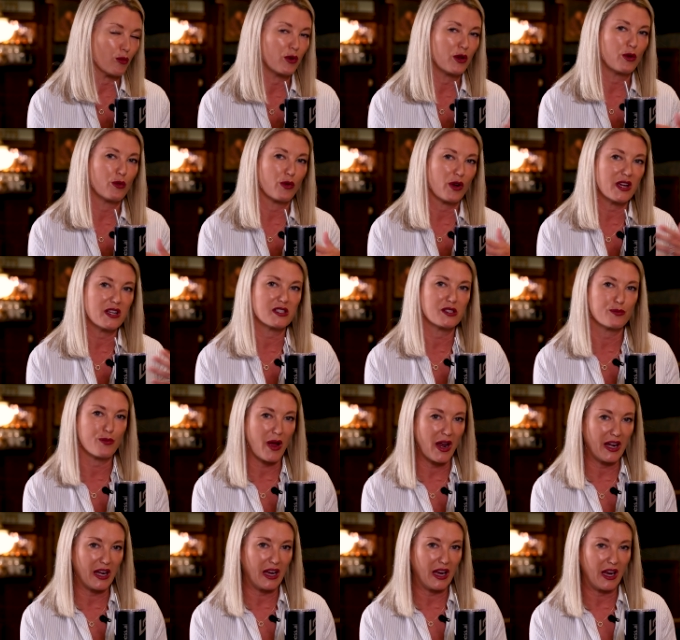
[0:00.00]
We raise
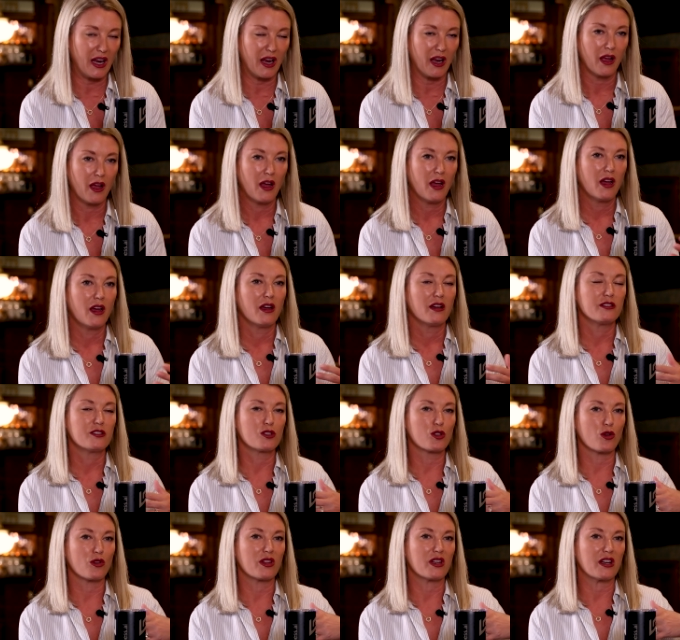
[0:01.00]
money so